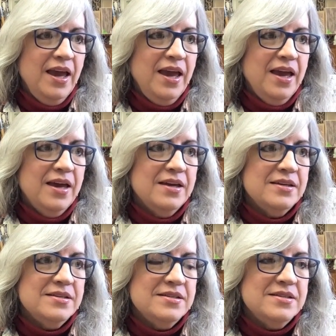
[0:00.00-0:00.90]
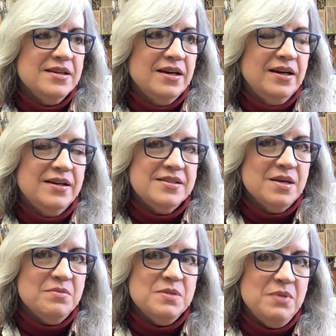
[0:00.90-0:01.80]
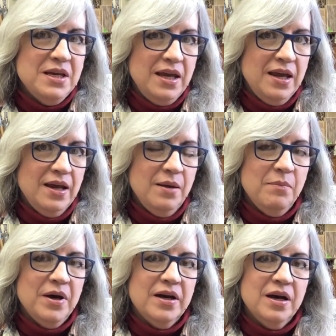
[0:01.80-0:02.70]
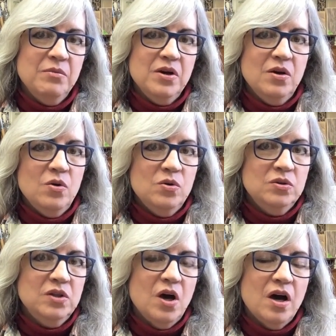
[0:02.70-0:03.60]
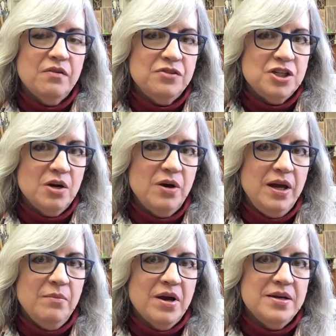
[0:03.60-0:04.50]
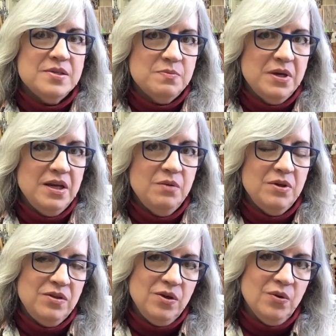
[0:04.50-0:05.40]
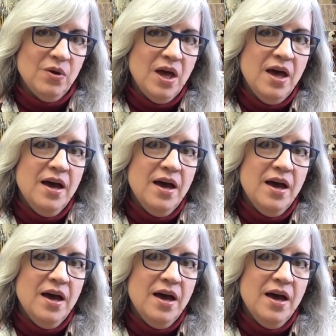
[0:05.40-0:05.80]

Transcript: and some spinning, but I'm going to hold off sharing my spinning with you